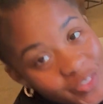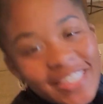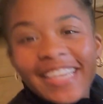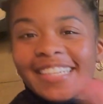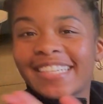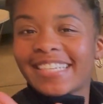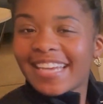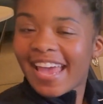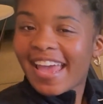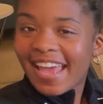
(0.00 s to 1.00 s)

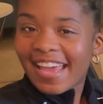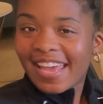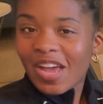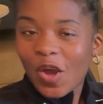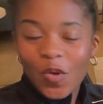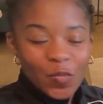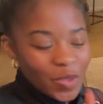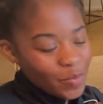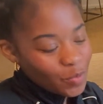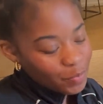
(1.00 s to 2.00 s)
Today
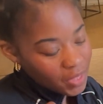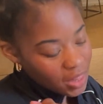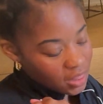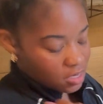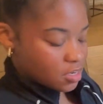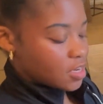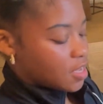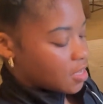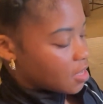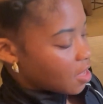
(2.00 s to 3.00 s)
we will be
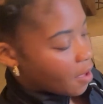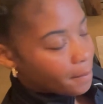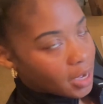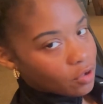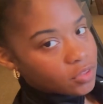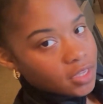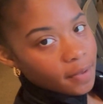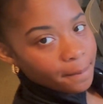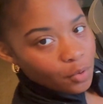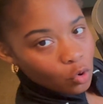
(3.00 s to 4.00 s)
learning about the
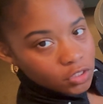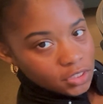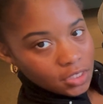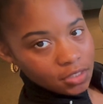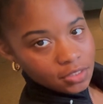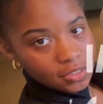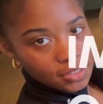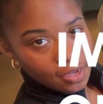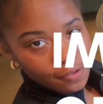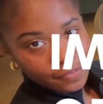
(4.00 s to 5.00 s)
importance of